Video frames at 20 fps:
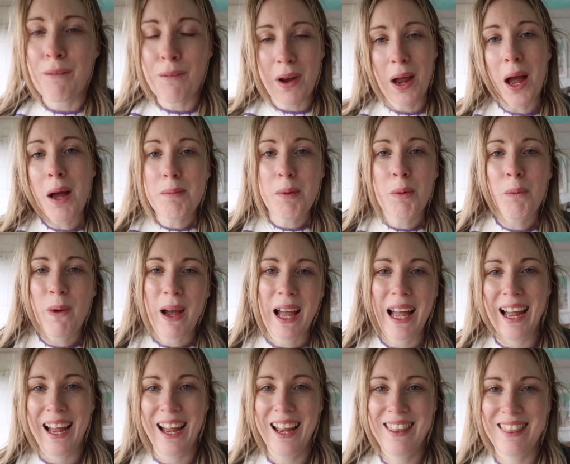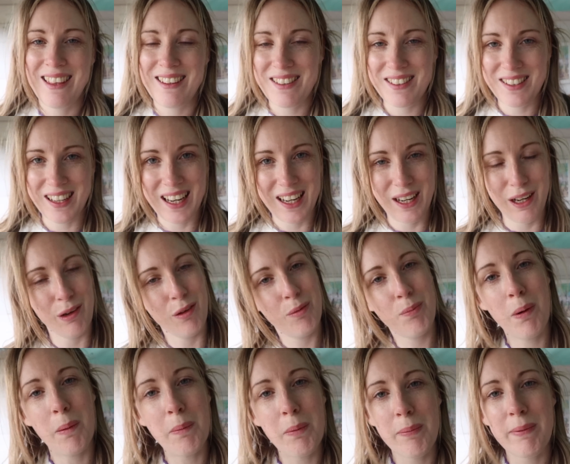Right, I'm aware that today is
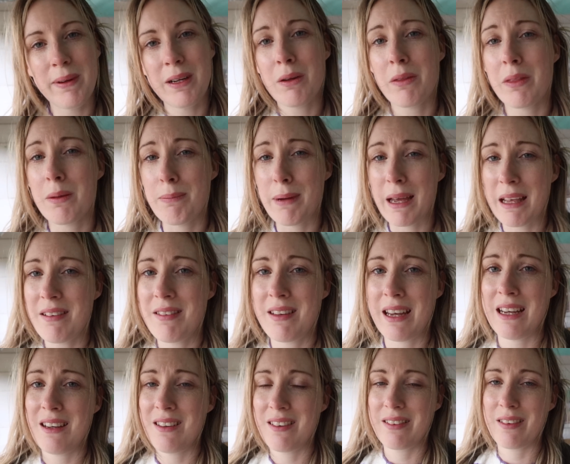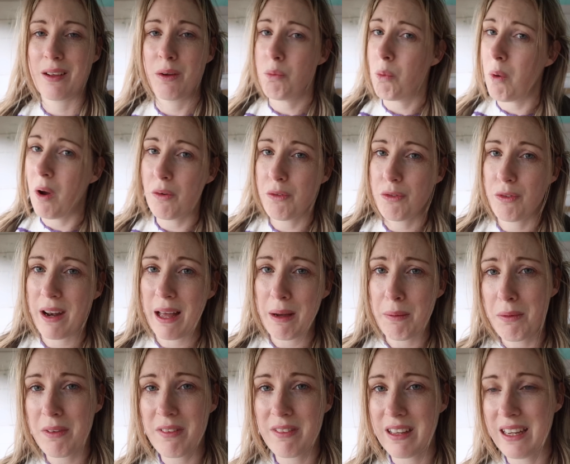probably not the best day to sow
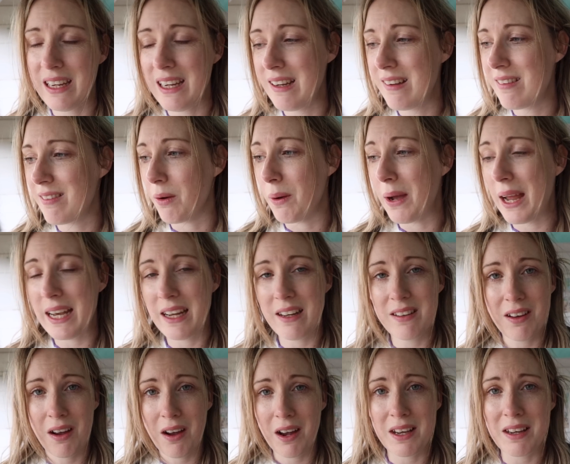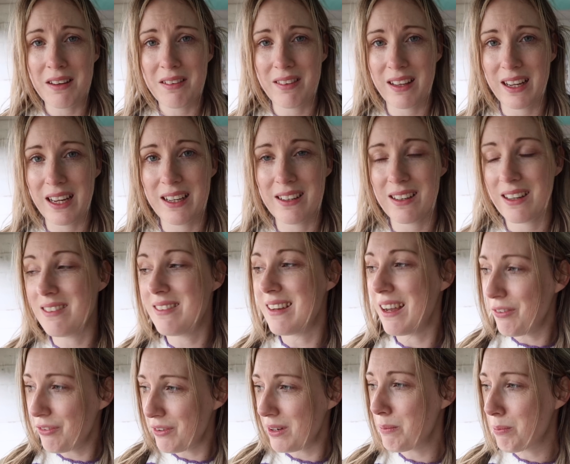wildflower seeds or any tiny seed and
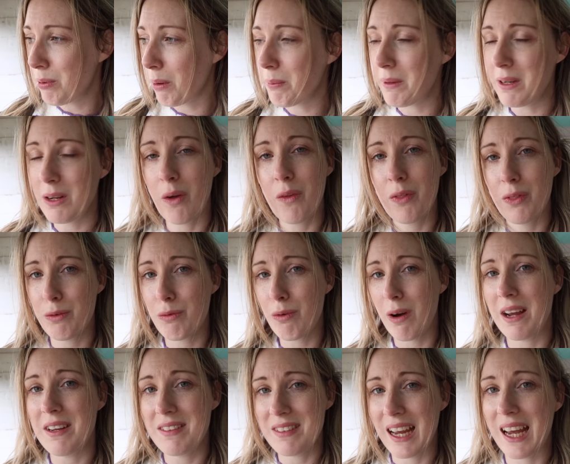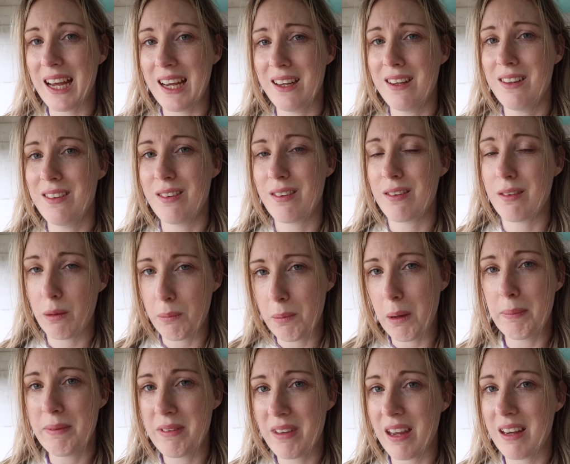definitely probably not the right day to sow
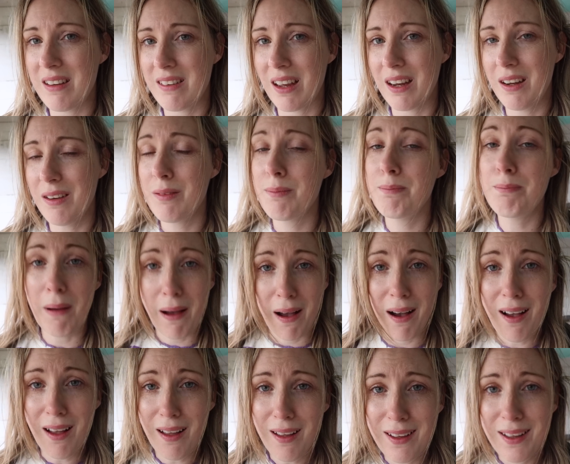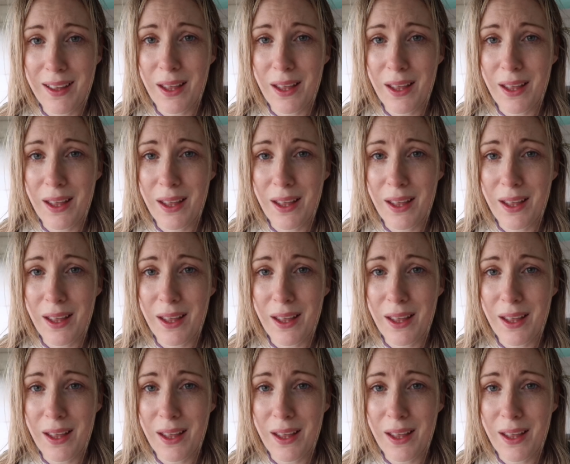my potatoes, but